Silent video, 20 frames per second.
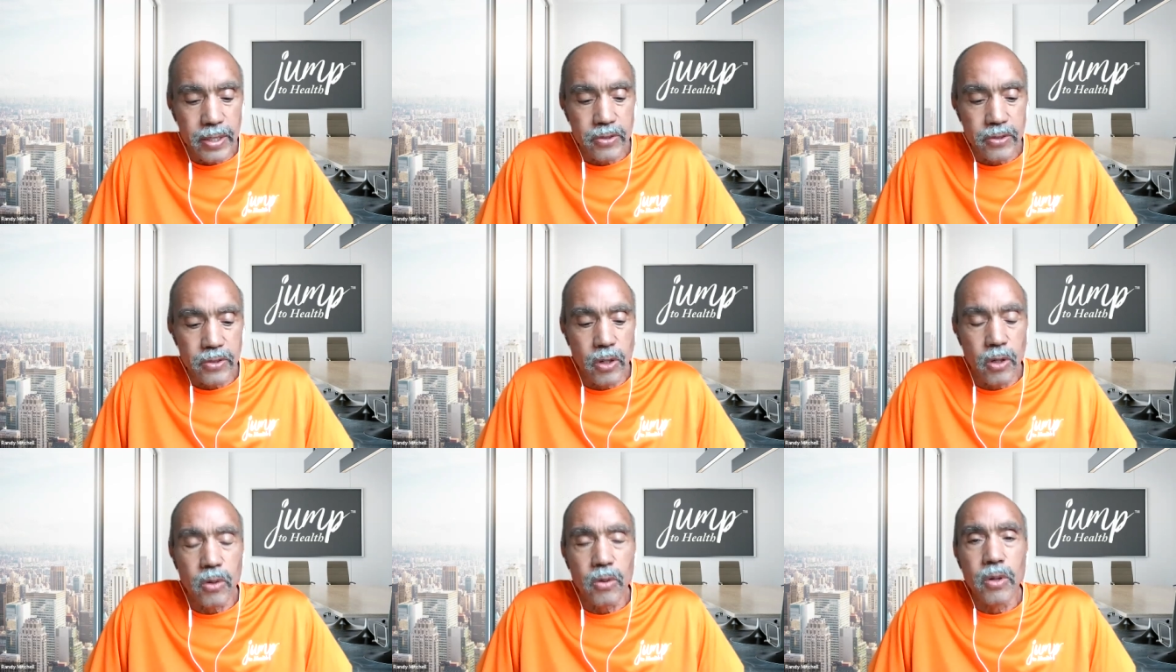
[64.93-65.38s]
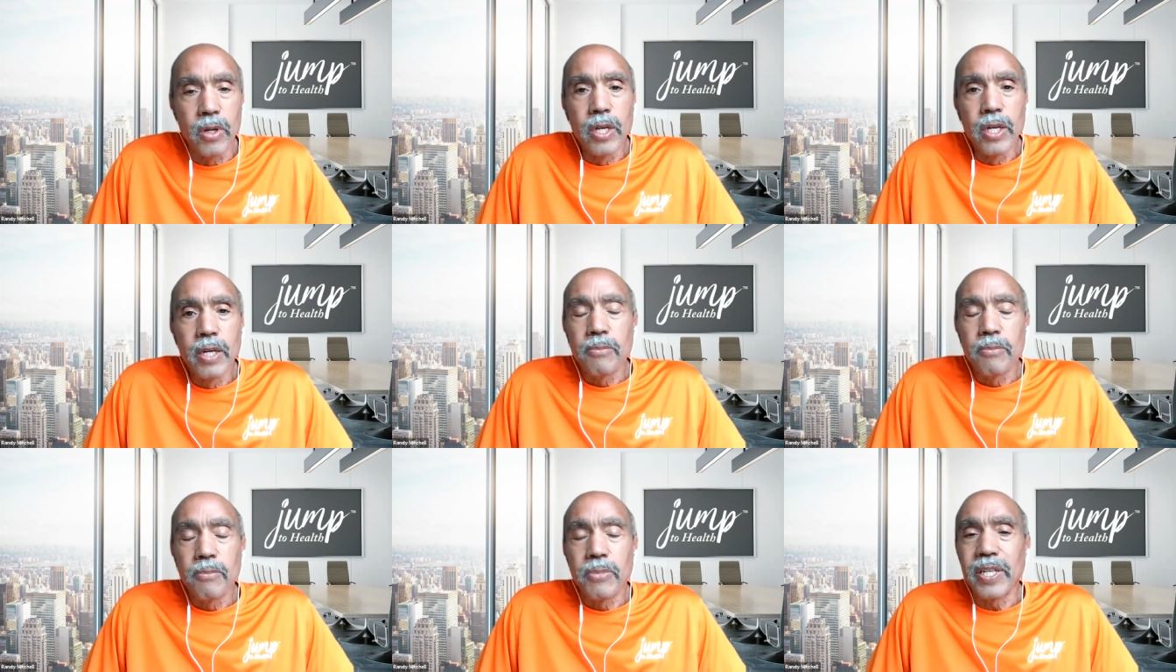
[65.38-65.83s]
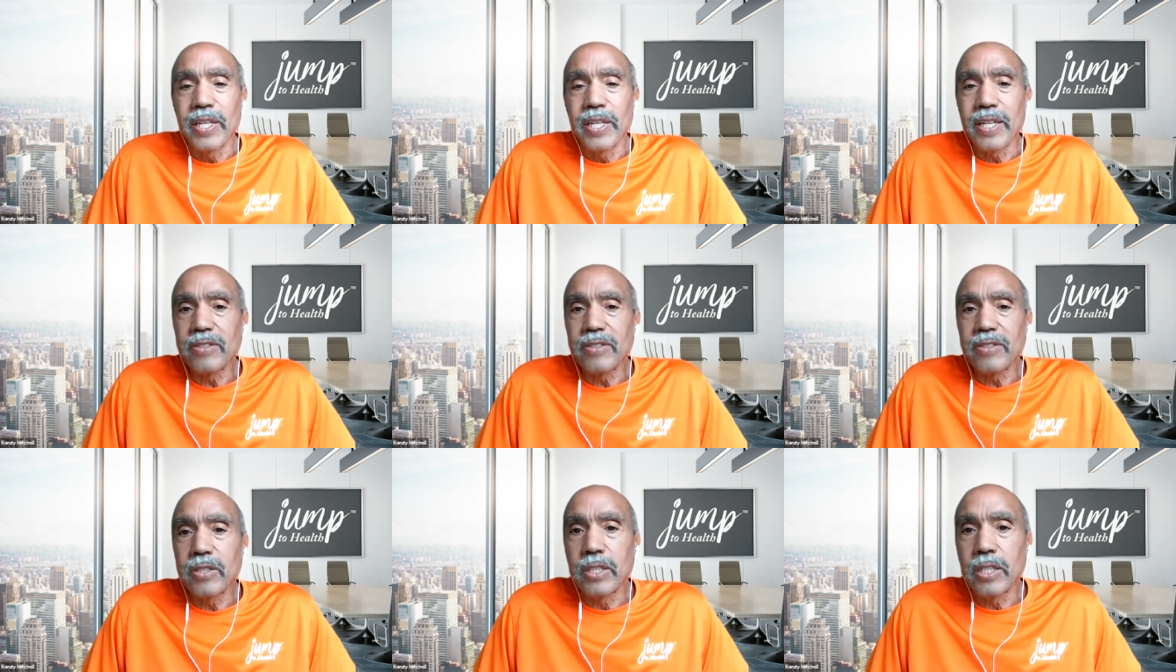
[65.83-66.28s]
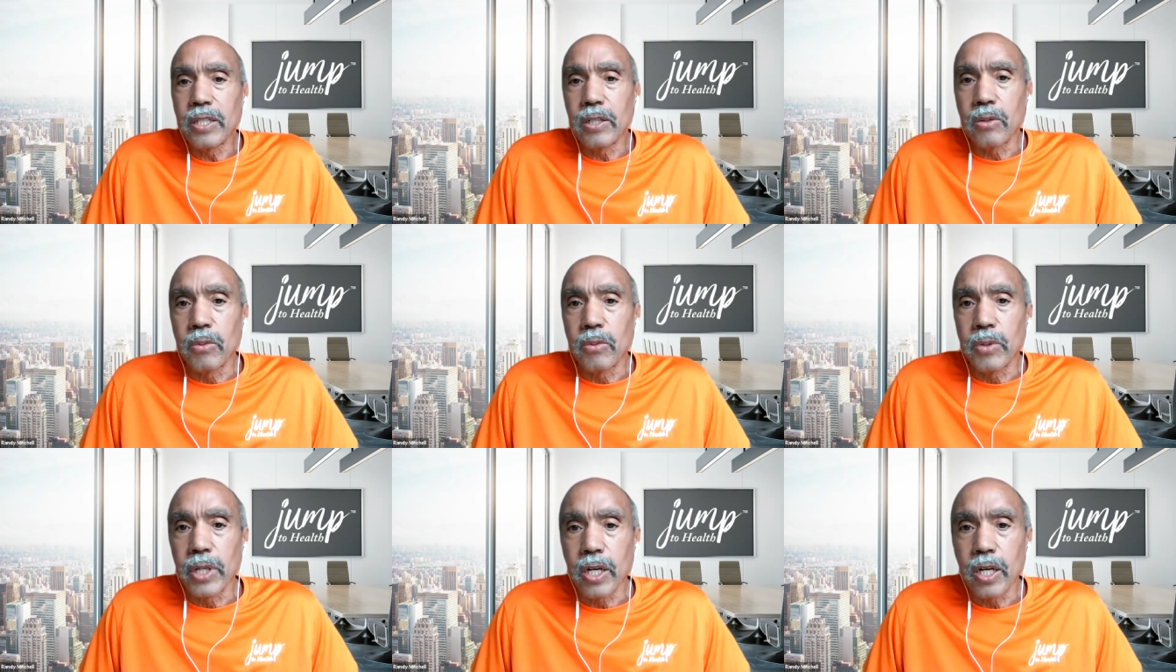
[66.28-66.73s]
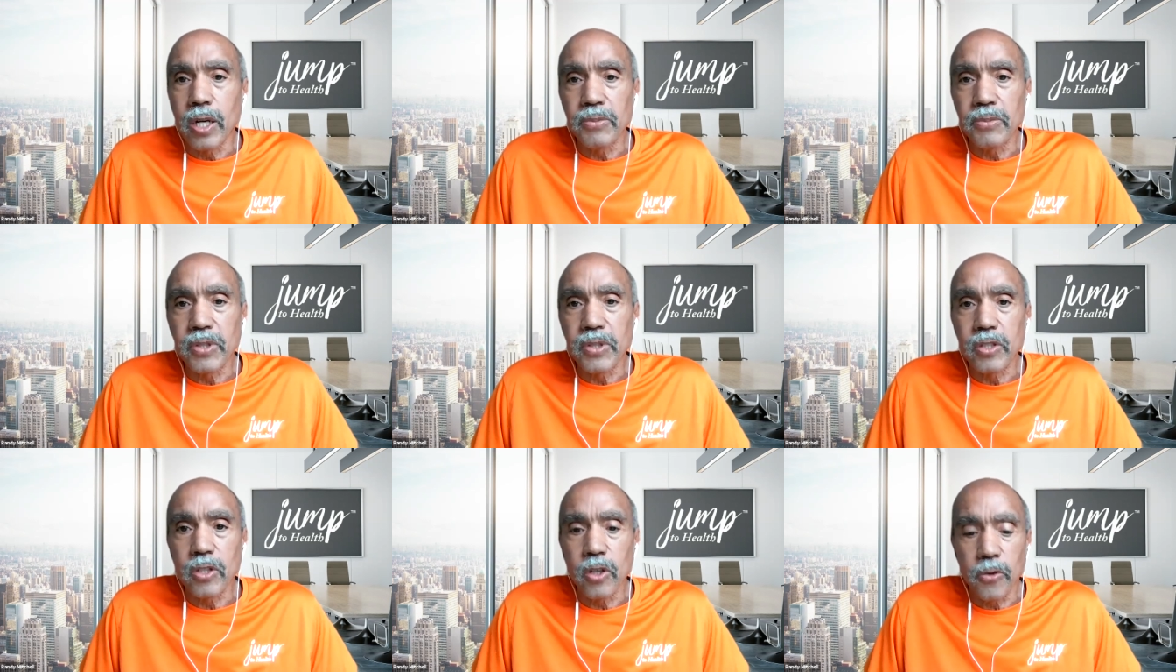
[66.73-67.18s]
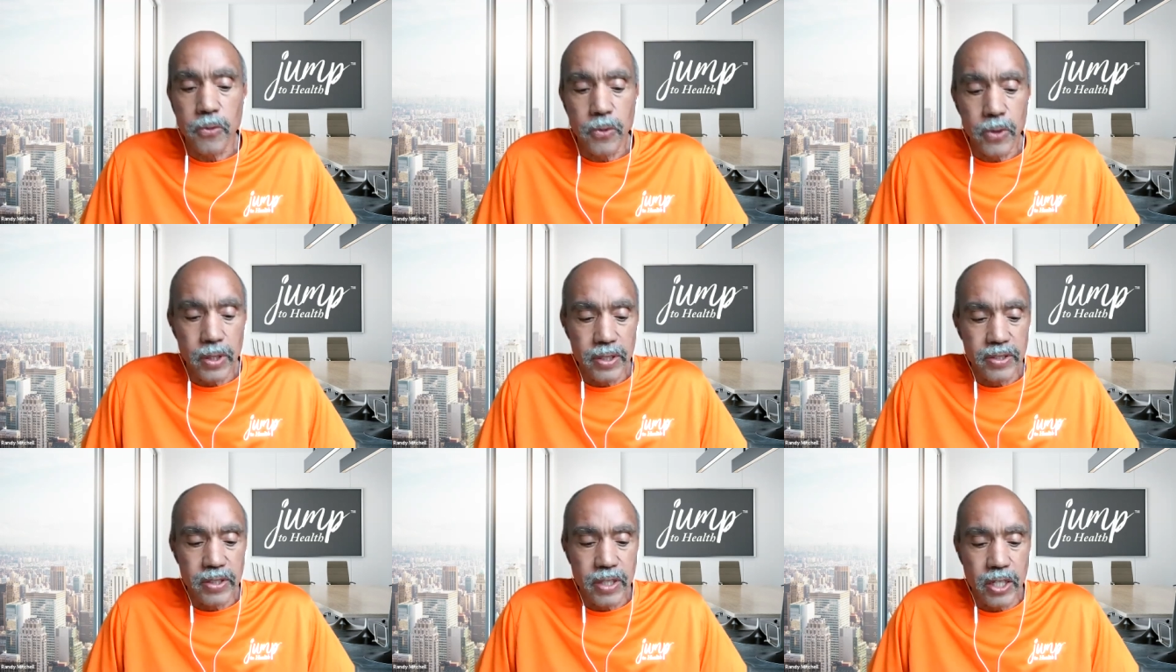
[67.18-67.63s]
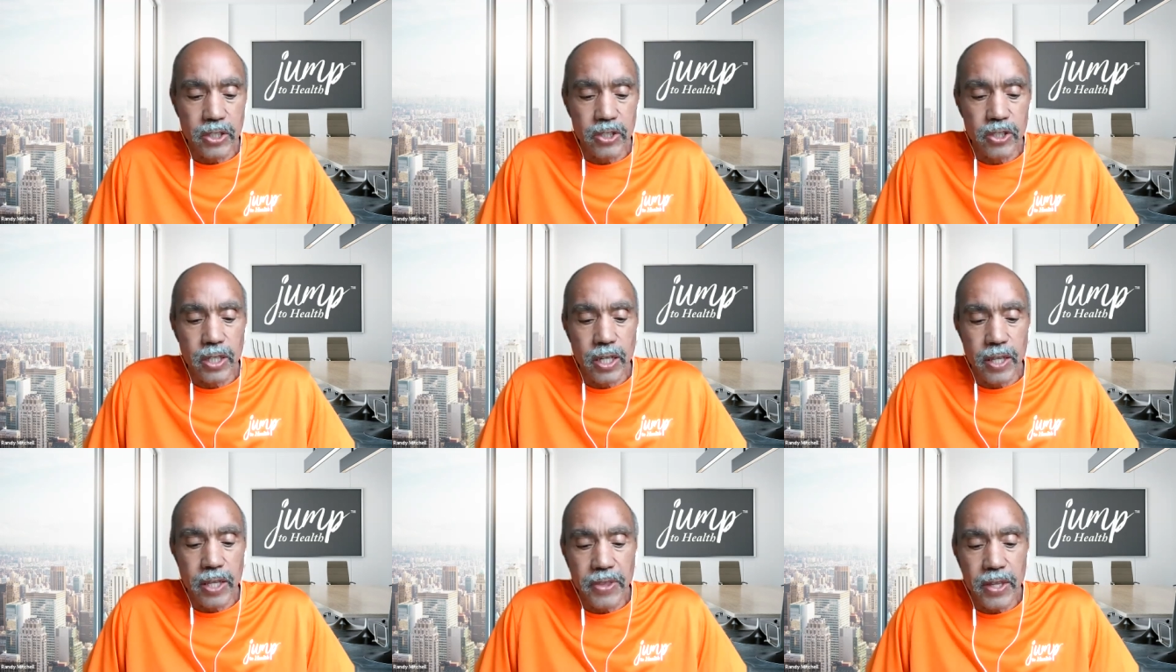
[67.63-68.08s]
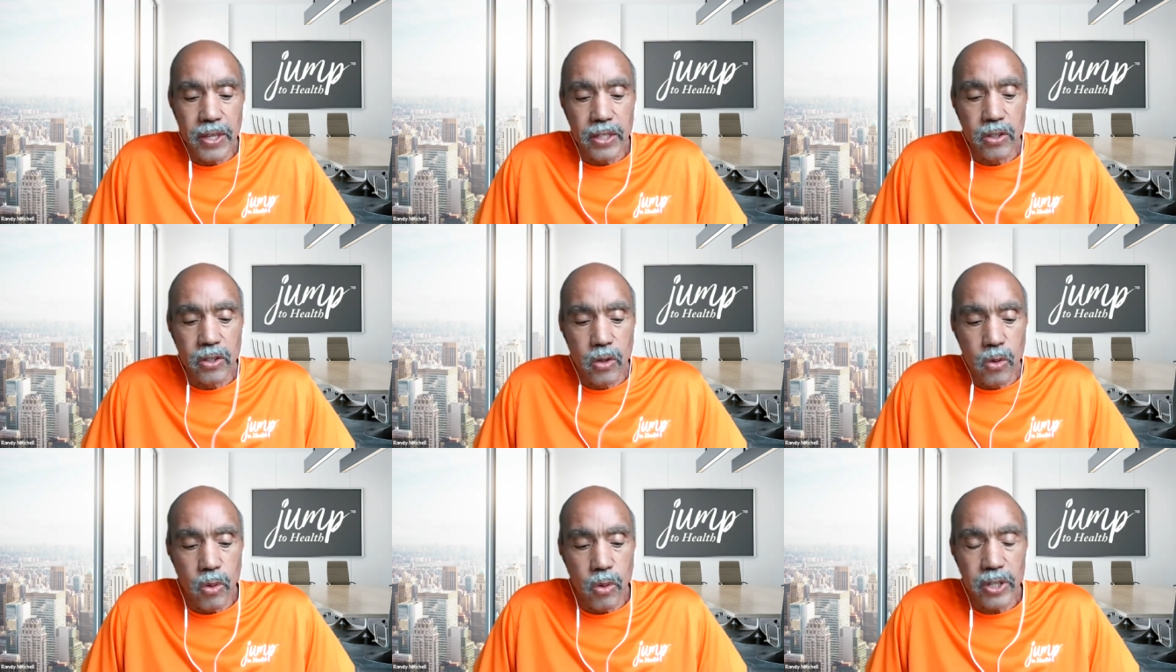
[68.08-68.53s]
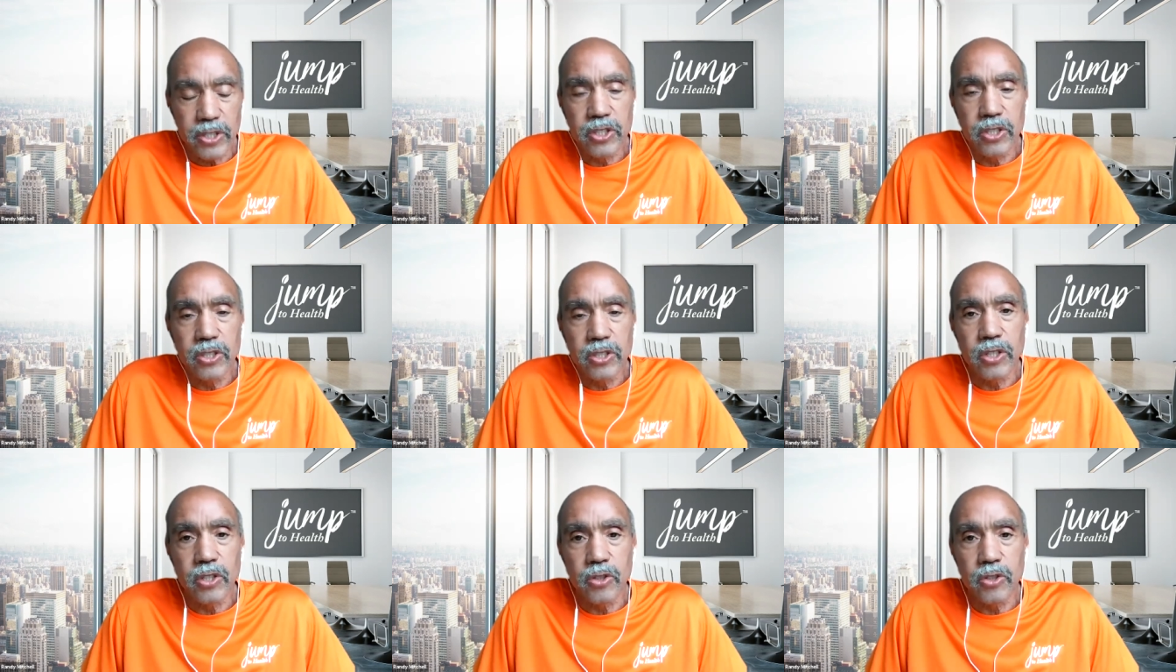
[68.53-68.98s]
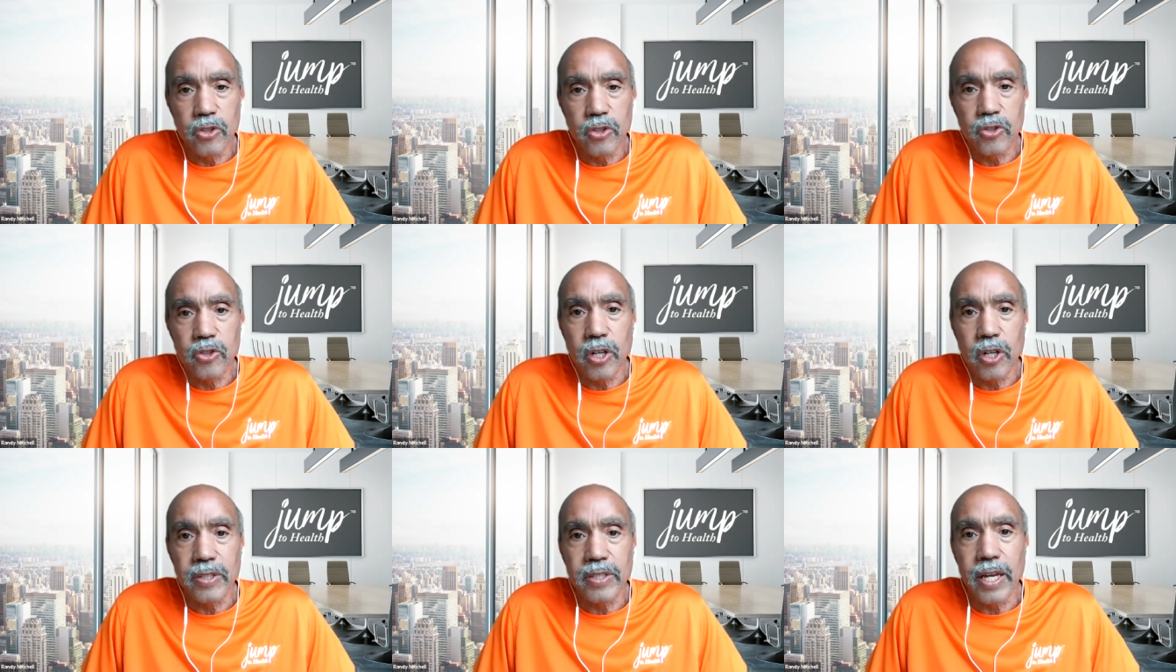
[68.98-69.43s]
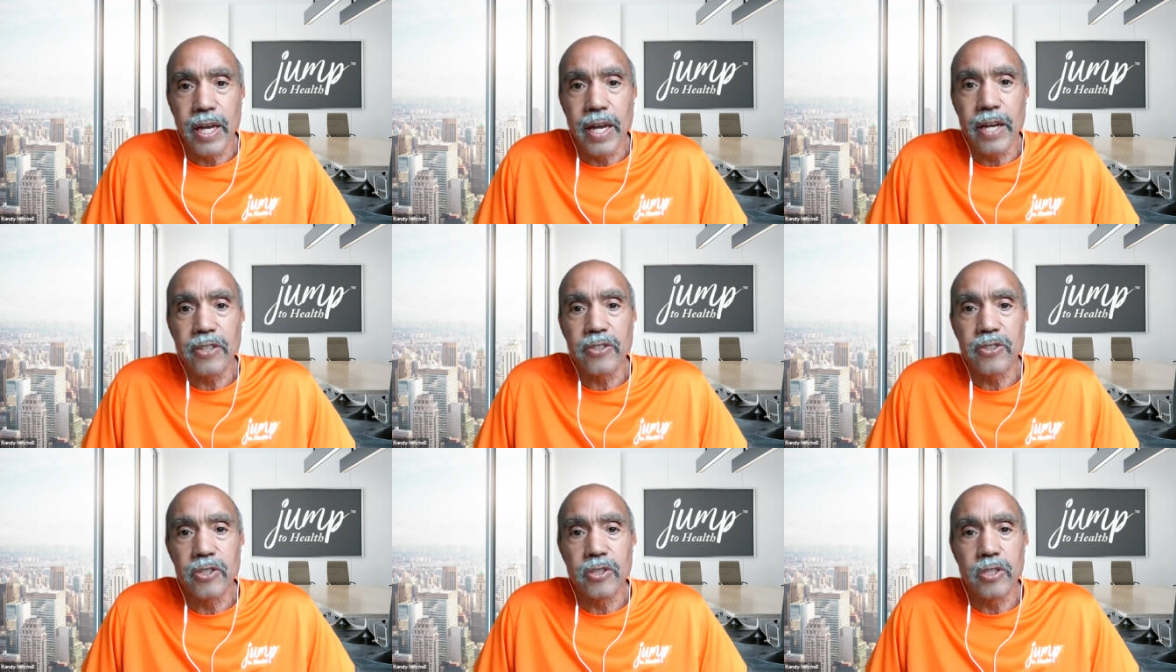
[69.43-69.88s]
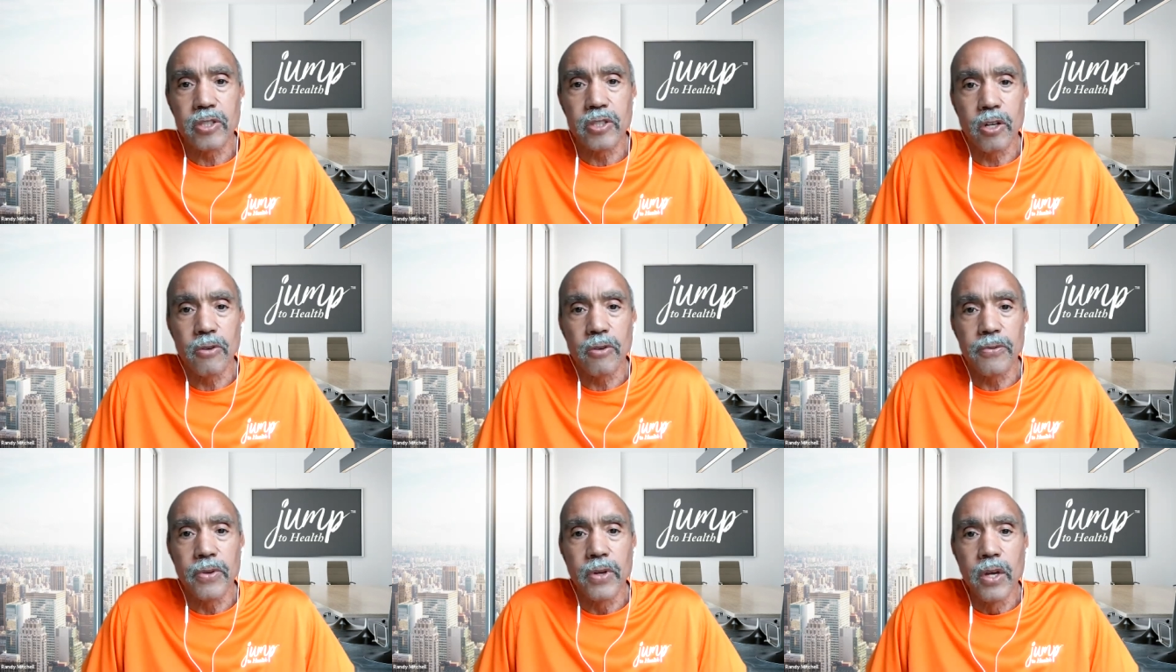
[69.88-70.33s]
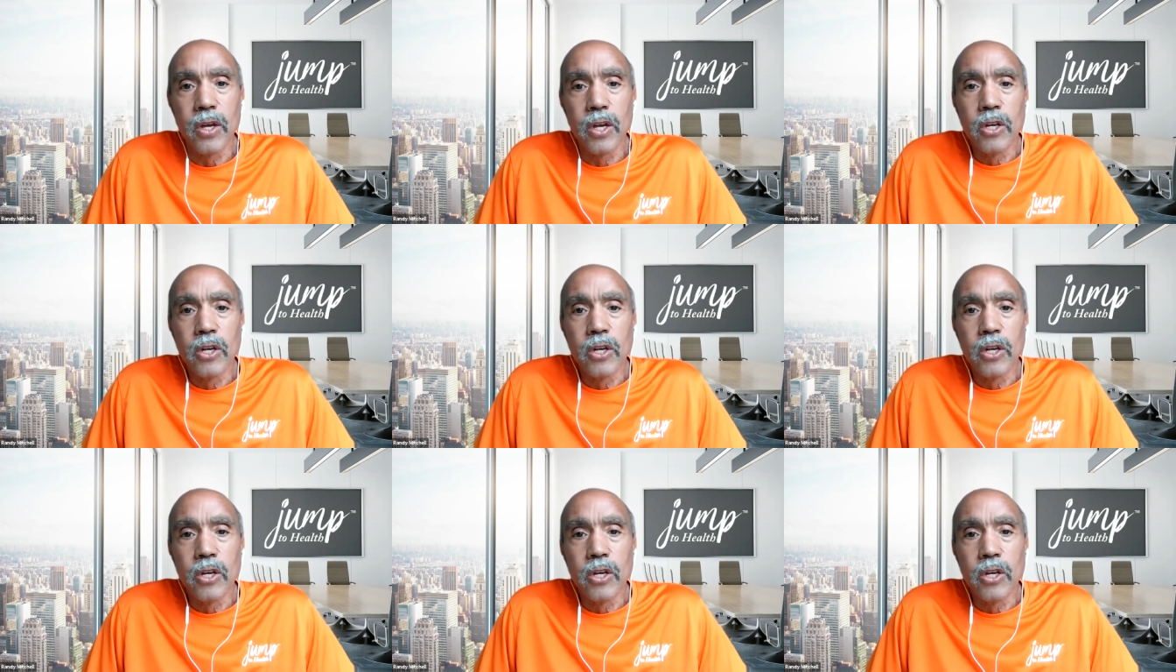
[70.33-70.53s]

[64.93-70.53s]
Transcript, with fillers: So, but here's the deal when it comes to self realization, I think the questions that you start to ask yourself